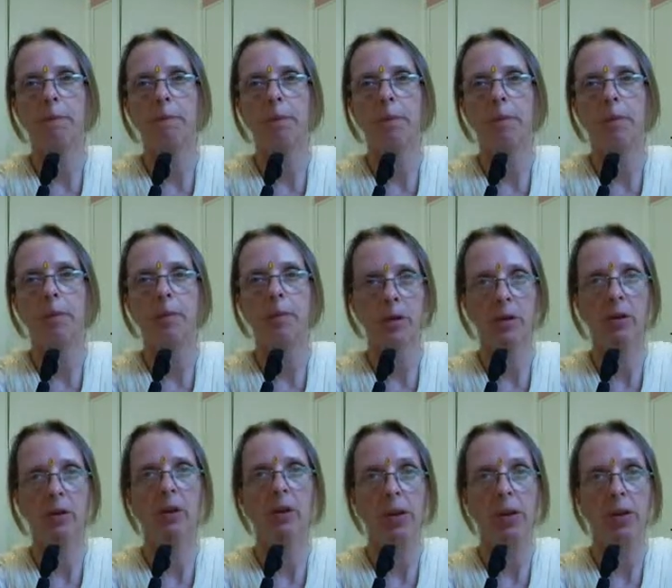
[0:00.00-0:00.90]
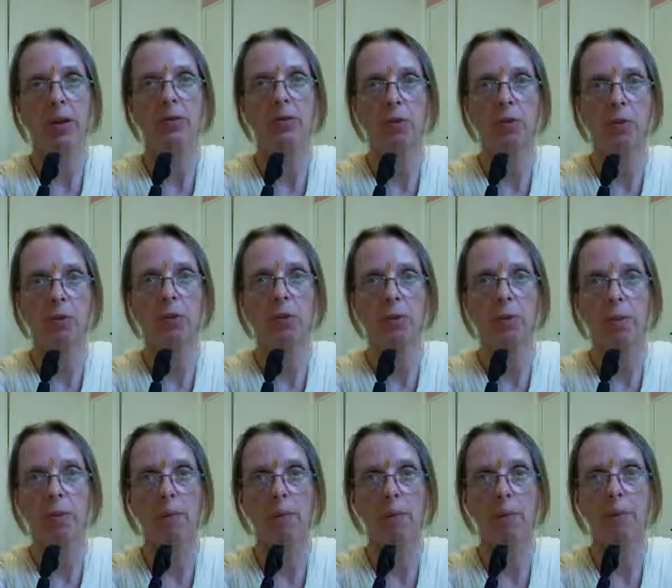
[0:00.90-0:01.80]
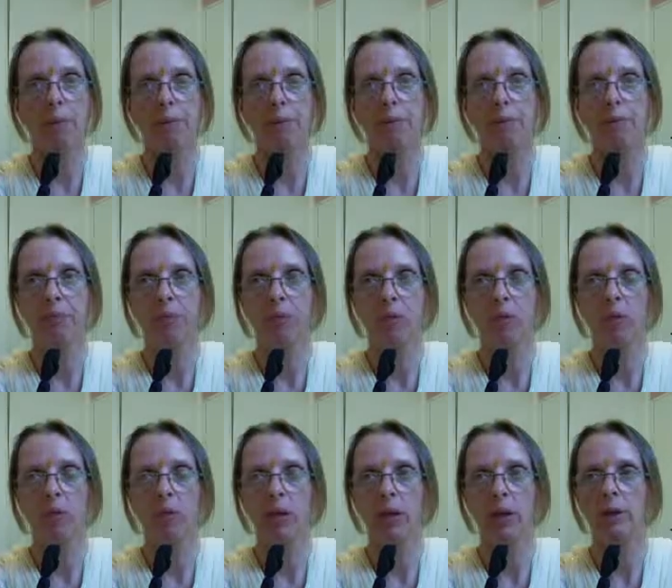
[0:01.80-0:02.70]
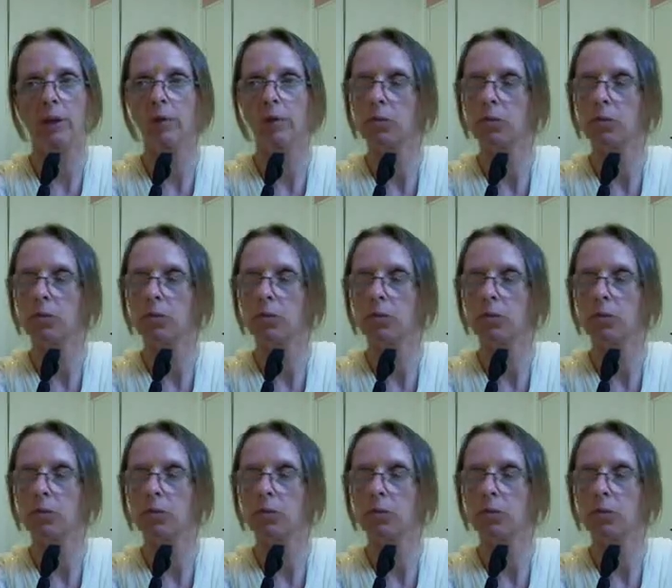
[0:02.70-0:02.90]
the middle class started to come up, okay?